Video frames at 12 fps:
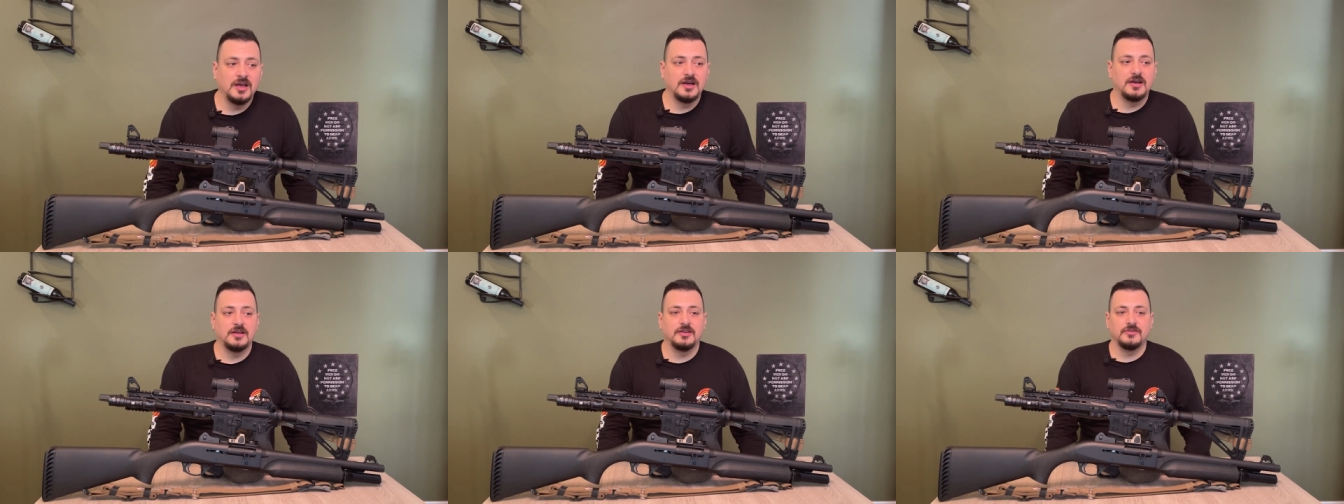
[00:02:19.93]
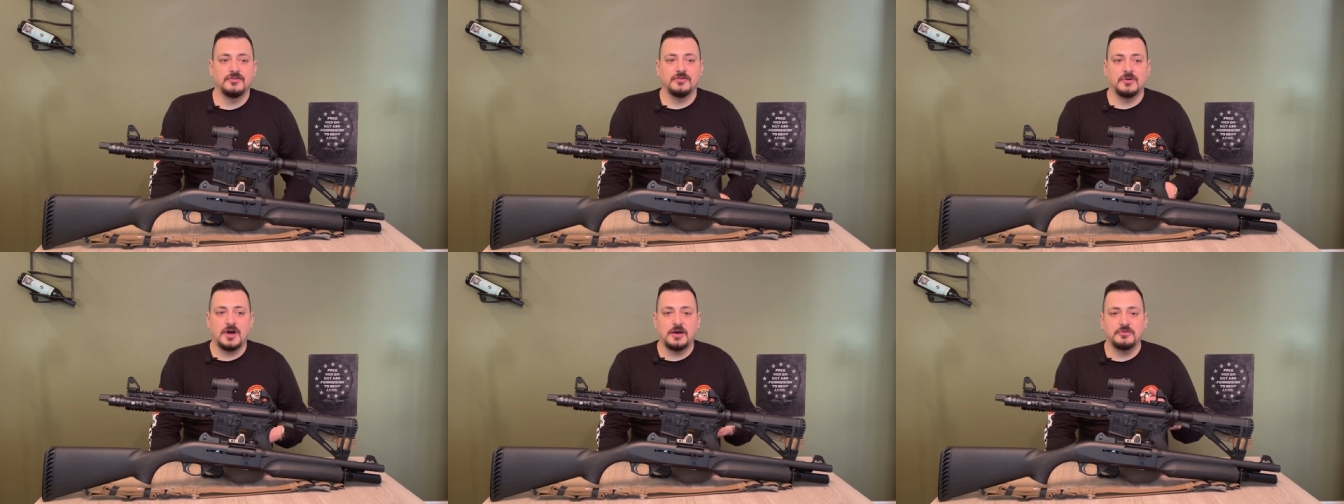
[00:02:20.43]
Uh,
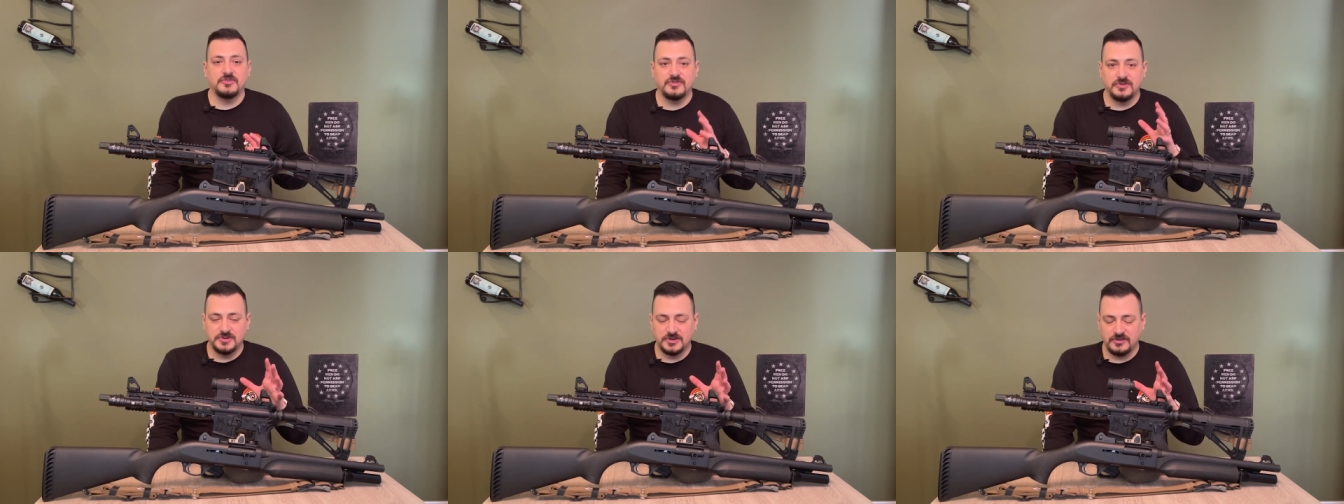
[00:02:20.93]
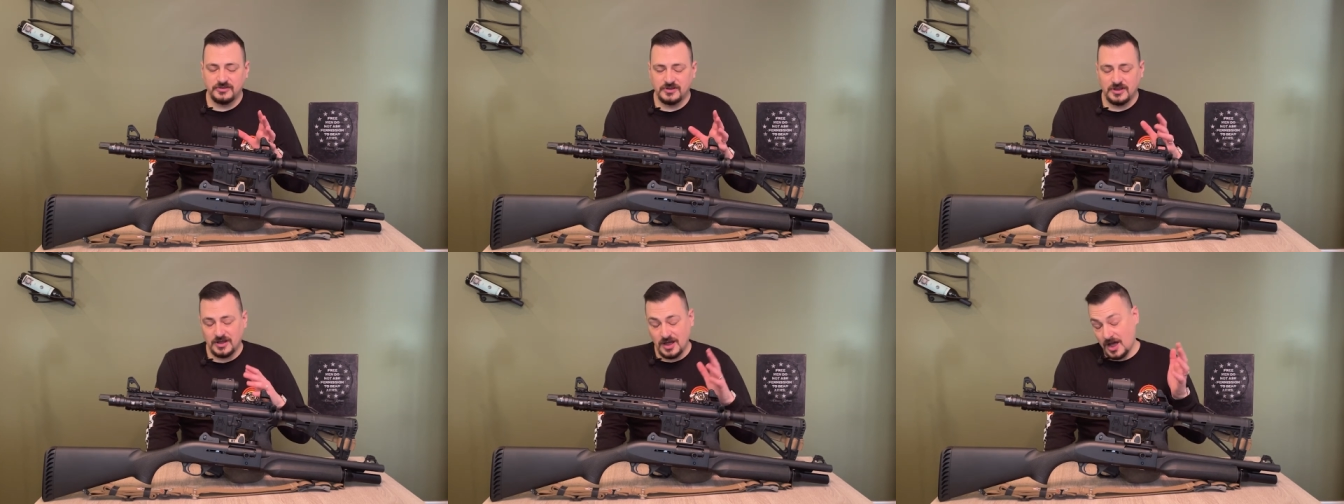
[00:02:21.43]
so I would
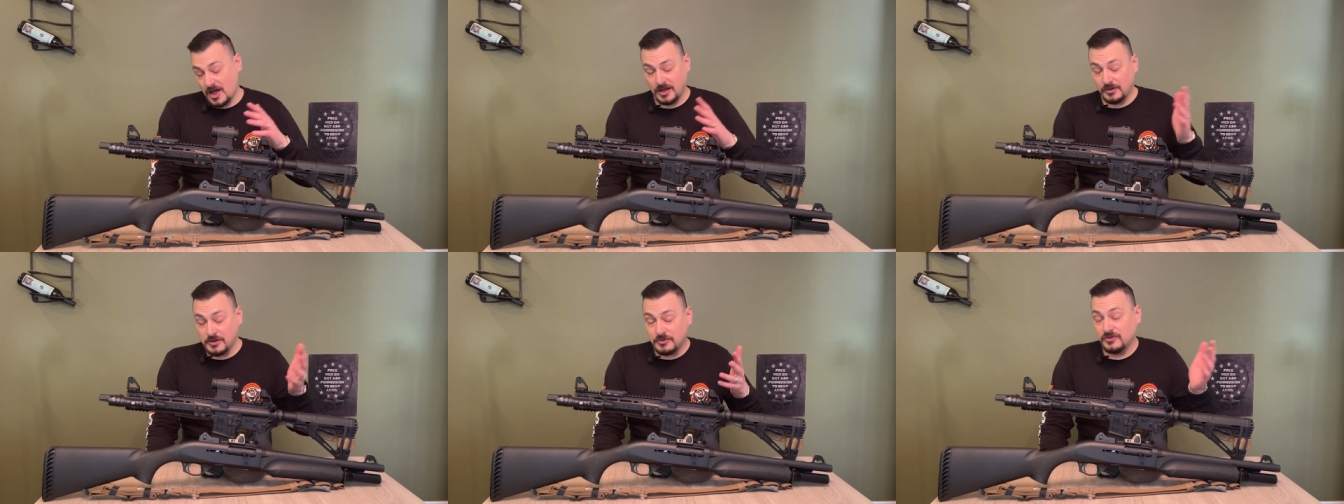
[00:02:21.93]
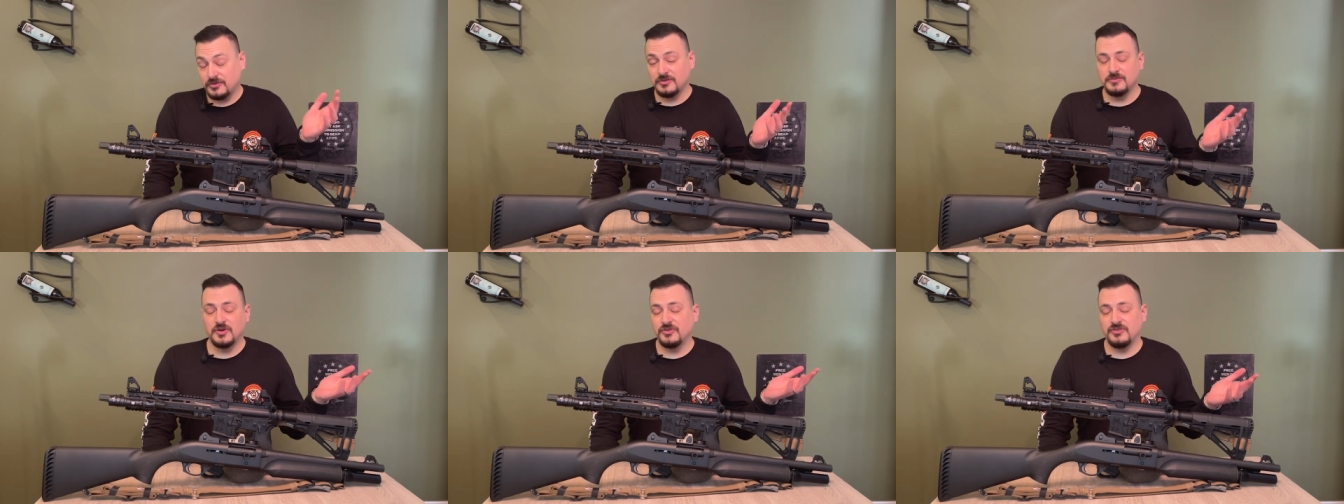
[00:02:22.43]
suggest I, I, would
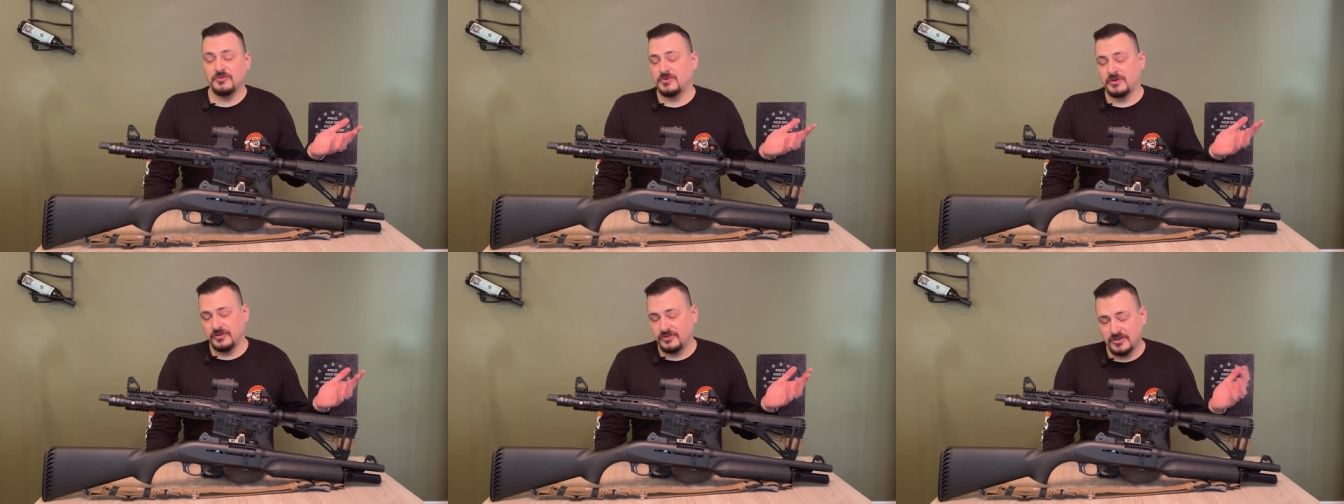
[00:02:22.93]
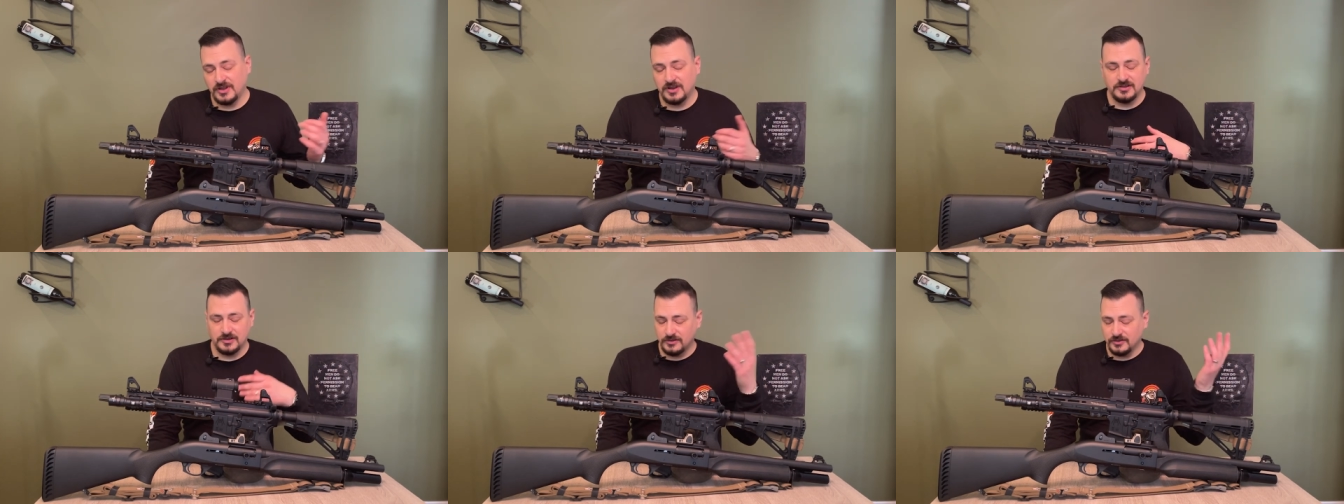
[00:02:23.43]
assume most of you probably seen
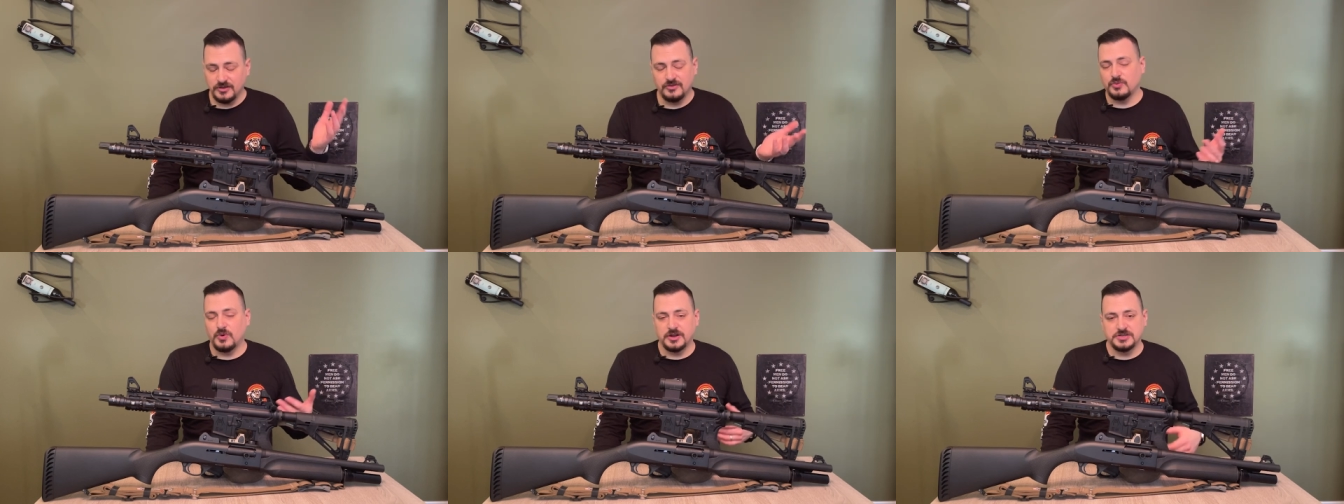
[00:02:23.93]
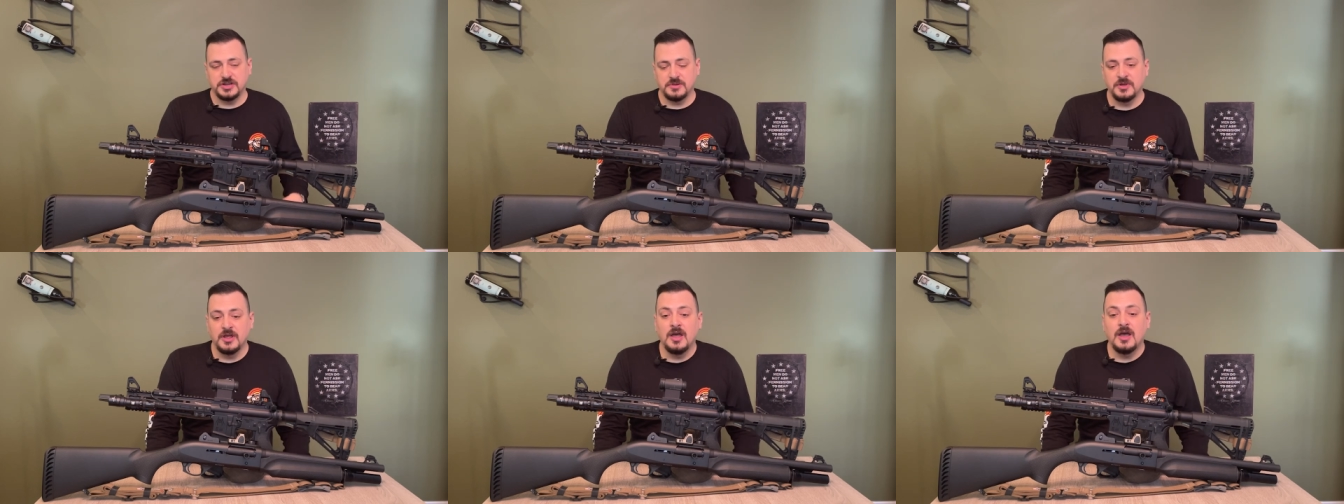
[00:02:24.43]
it or at least watch him.